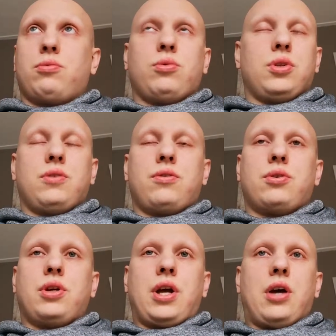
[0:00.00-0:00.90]

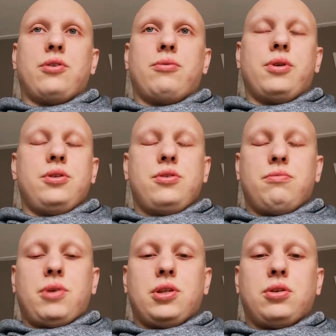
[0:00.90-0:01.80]
whatever other
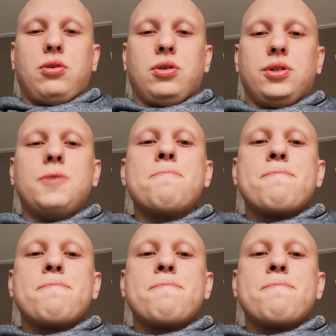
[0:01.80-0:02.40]
religion might call it,